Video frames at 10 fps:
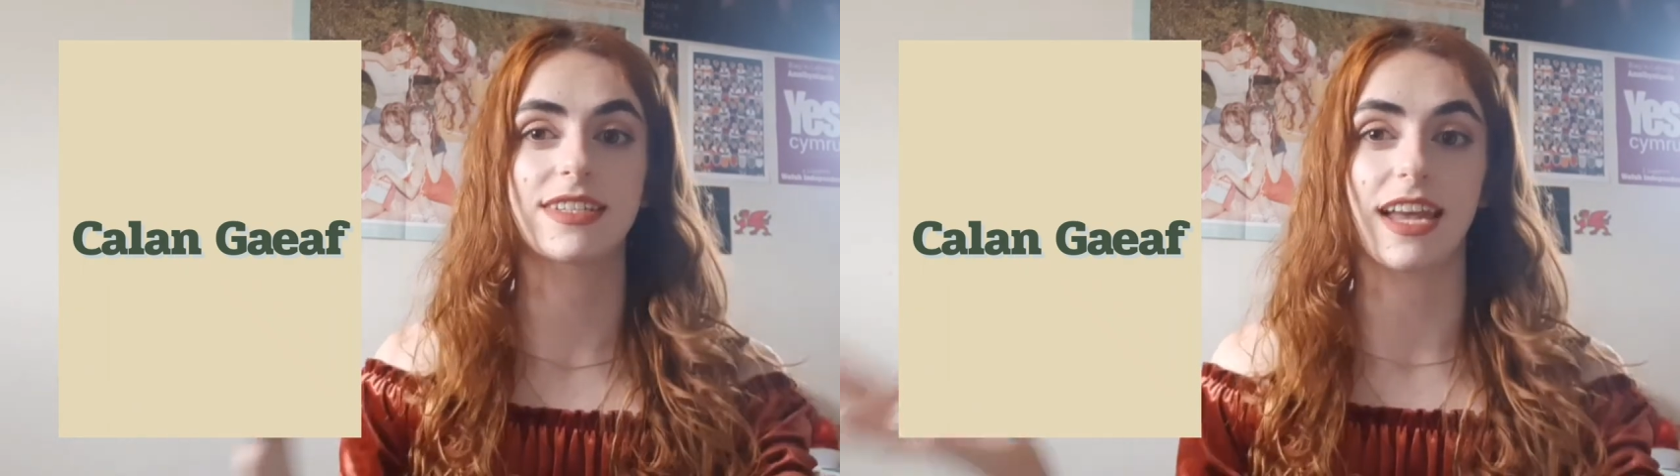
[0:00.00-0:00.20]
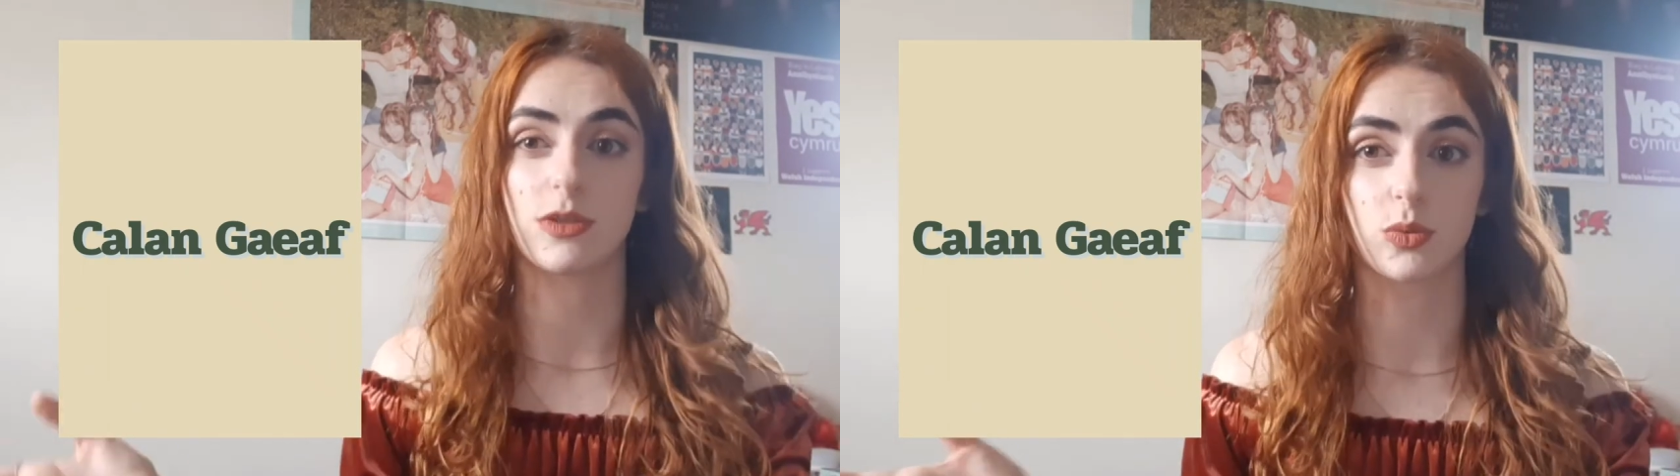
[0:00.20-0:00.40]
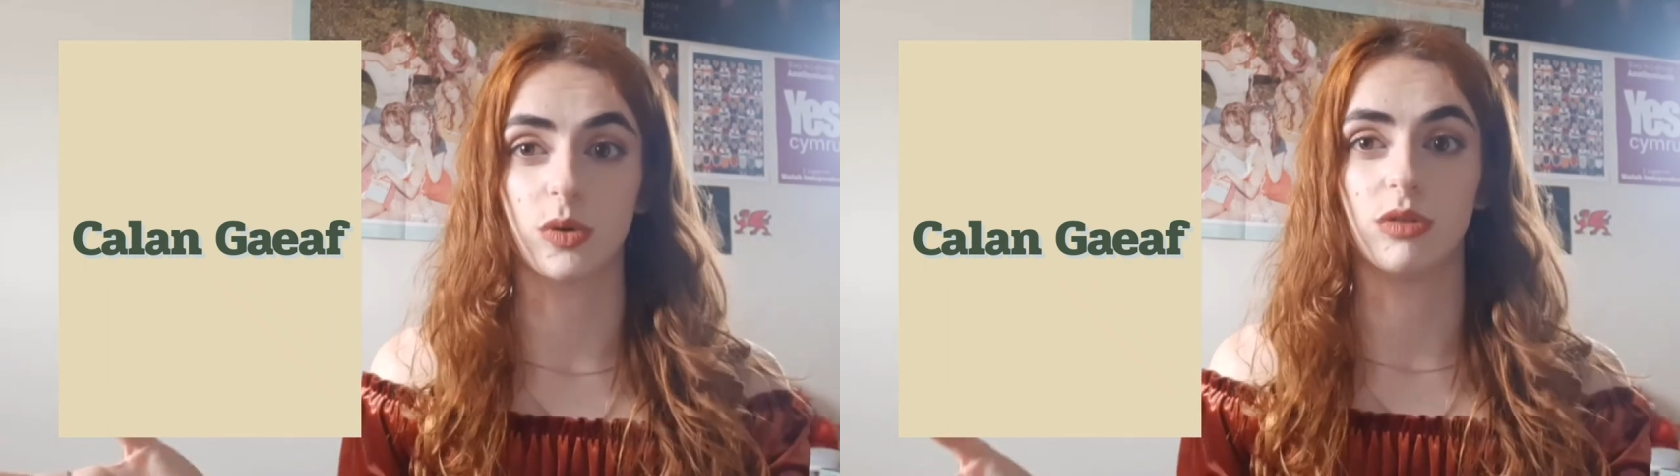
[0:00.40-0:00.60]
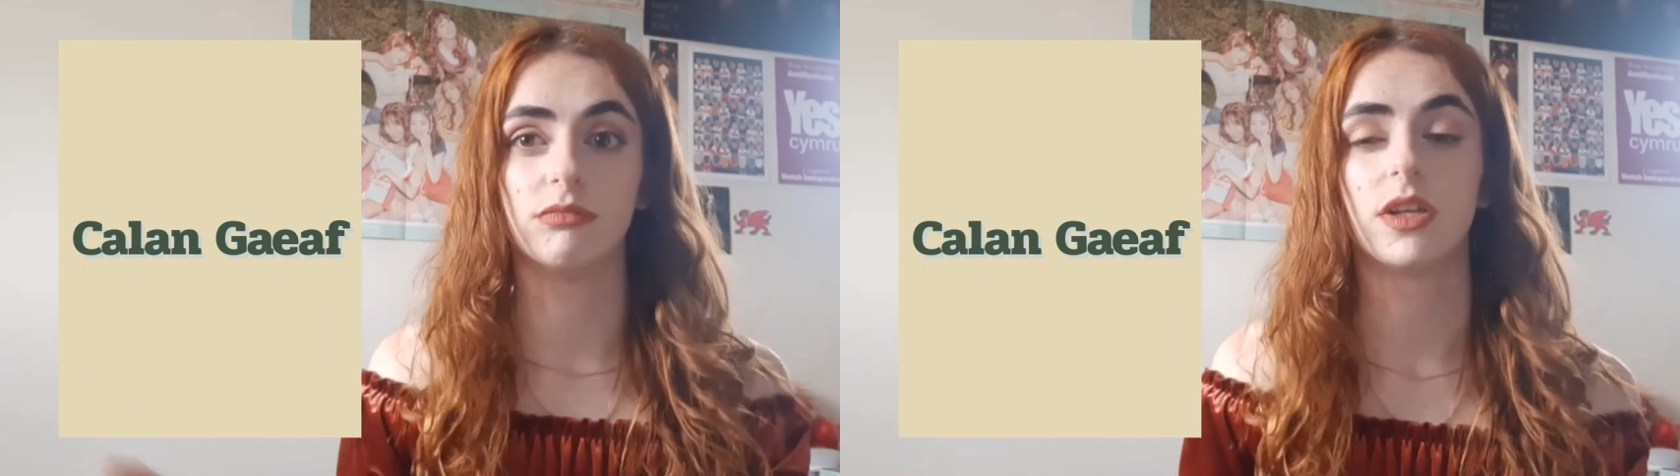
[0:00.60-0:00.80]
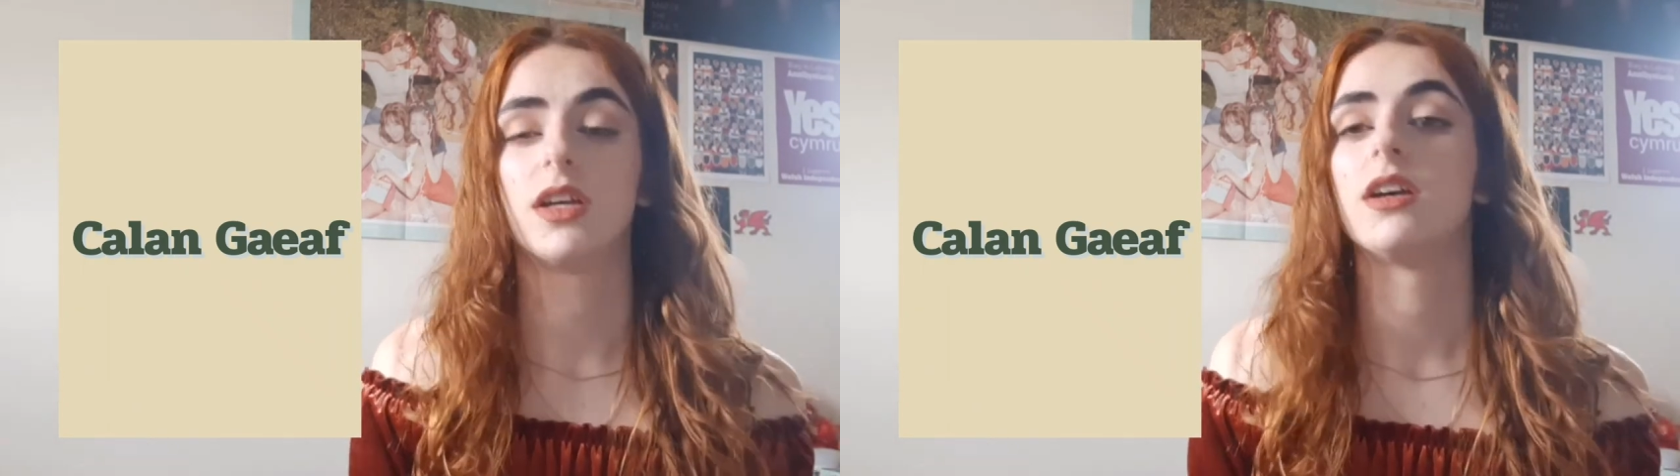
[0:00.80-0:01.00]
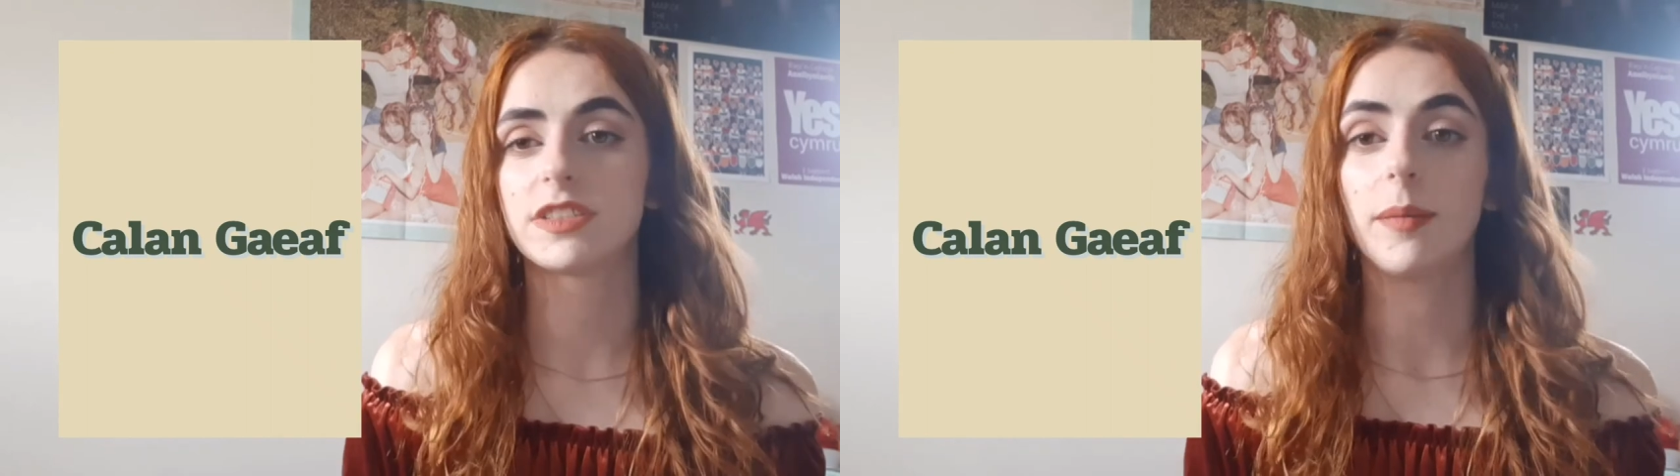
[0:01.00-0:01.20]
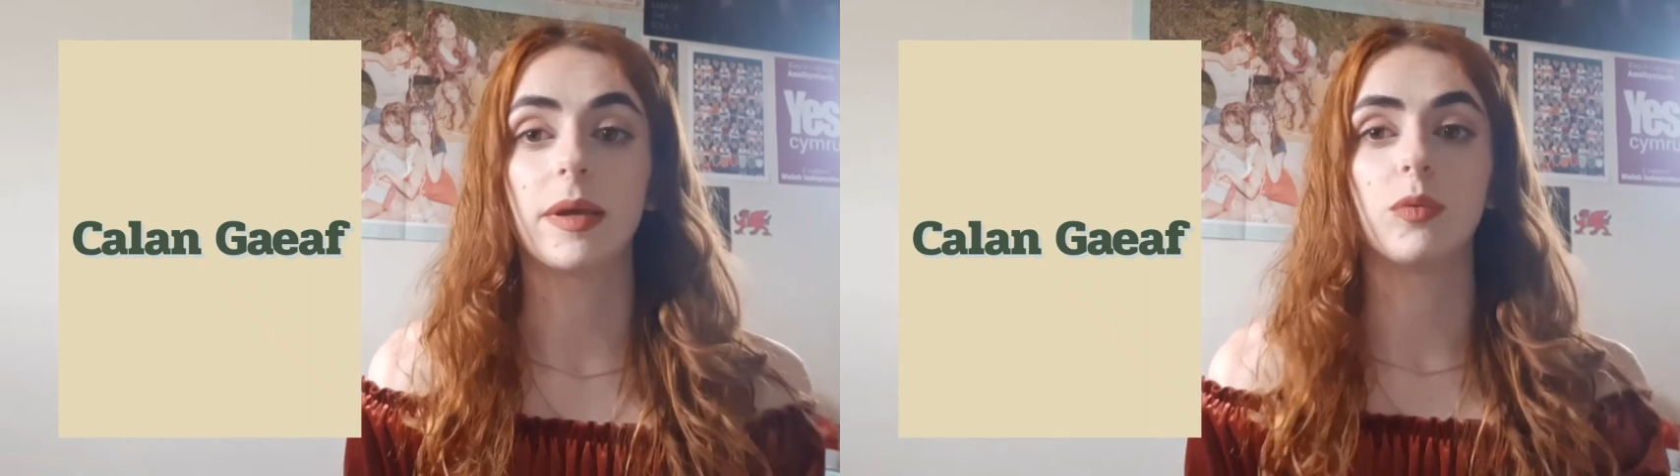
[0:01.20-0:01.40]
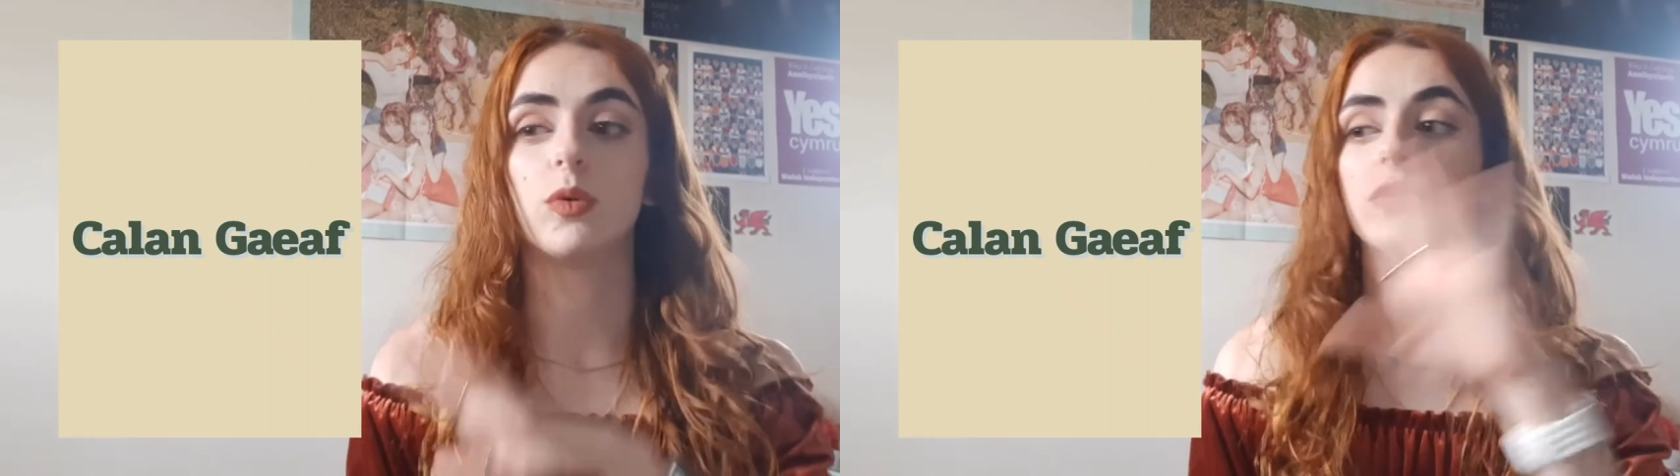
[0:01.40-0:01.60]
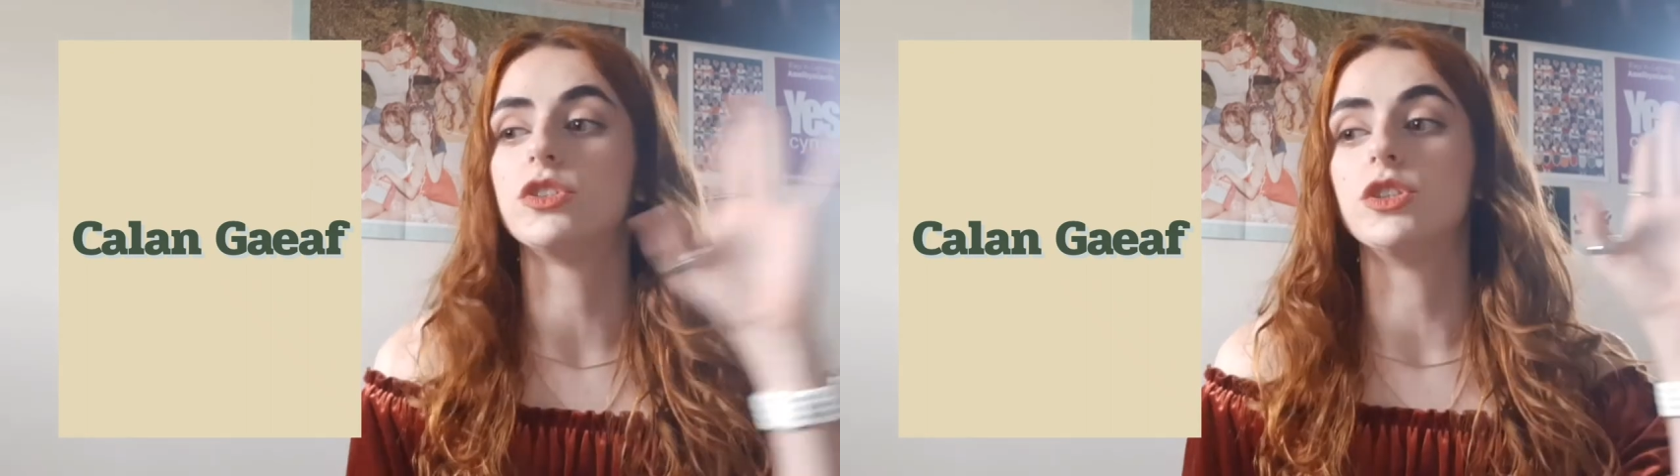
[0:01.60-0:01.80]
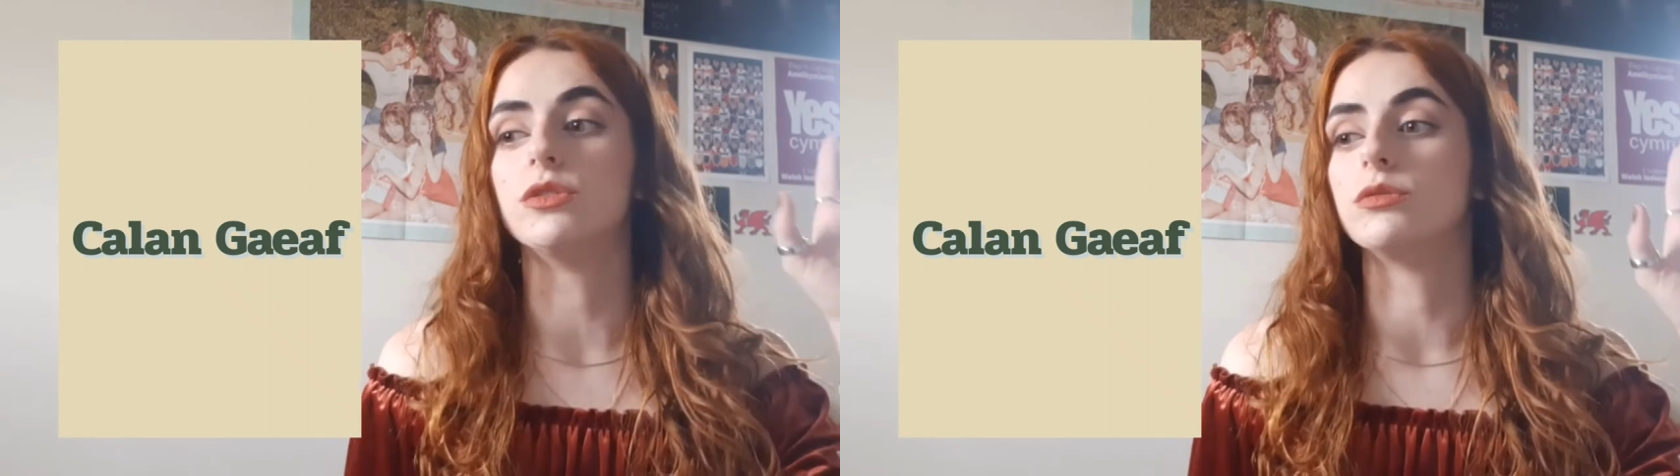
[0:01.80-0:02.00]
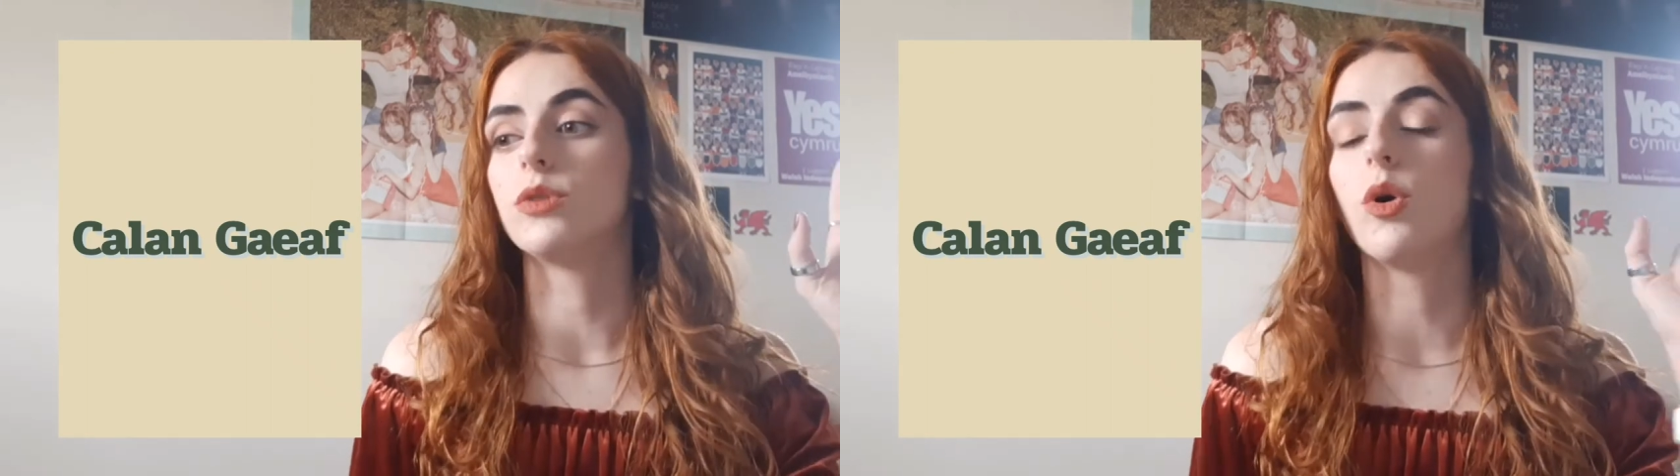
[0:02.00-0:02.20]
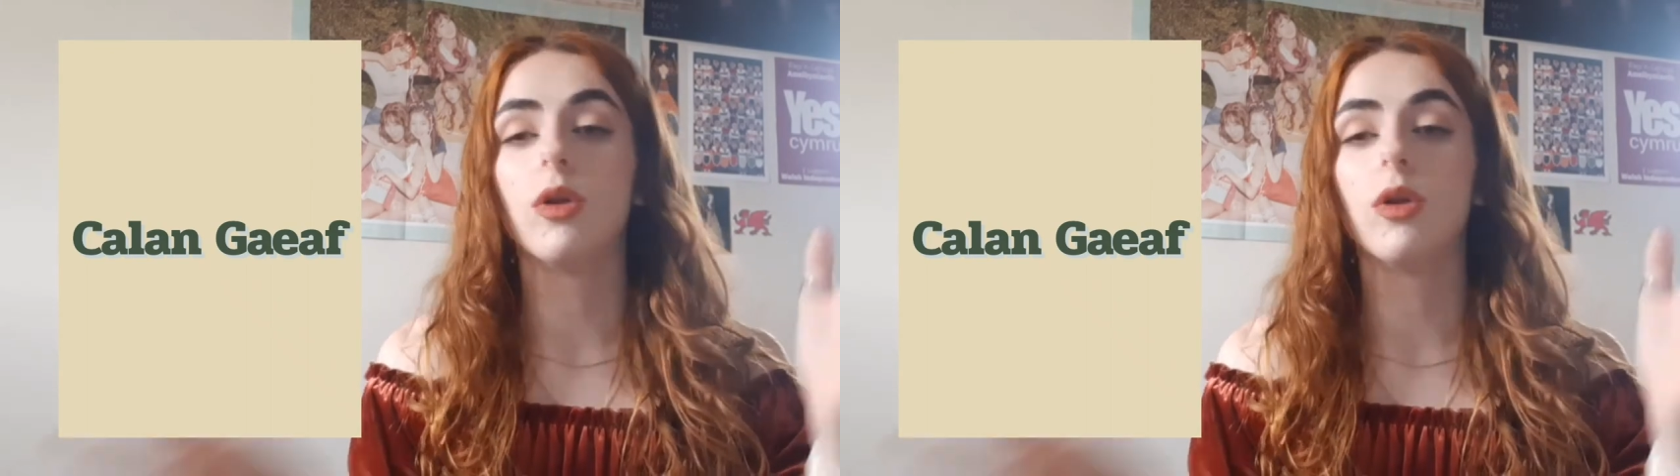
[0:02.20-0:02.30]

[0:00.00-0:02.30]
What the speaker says: schedule. Some people will do